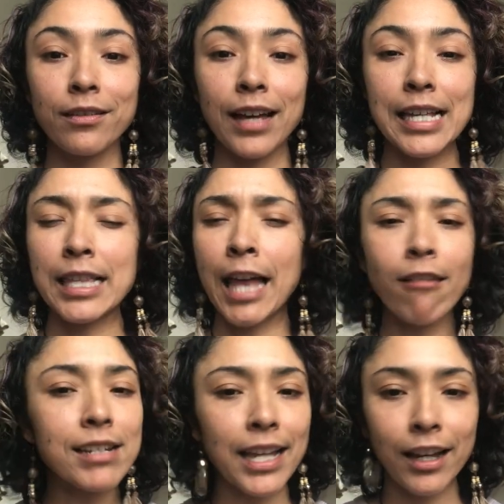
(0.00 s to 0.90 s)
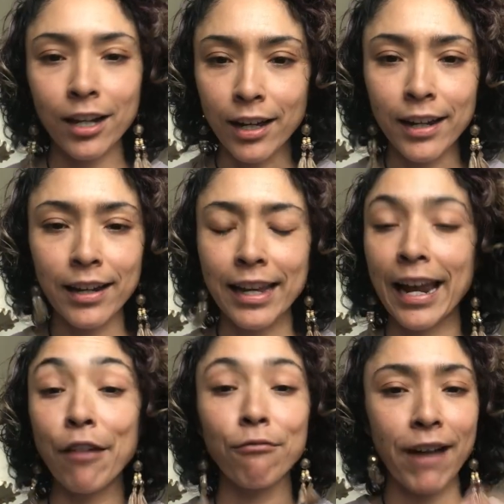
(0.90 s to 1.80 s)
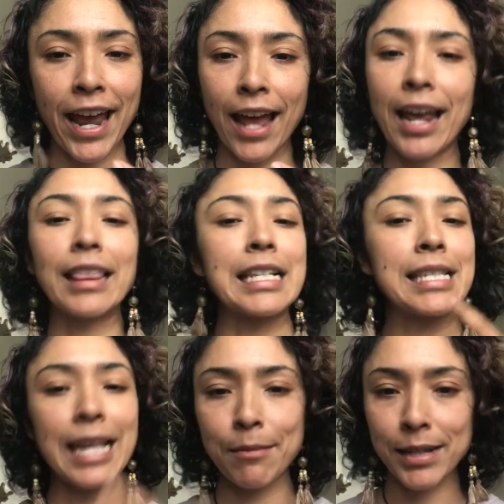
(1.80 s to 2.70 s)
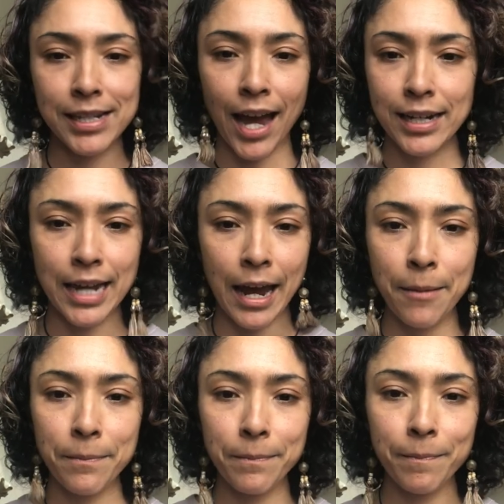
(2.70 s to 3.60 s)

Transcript: as loud as I could, and I ran at the same exact time.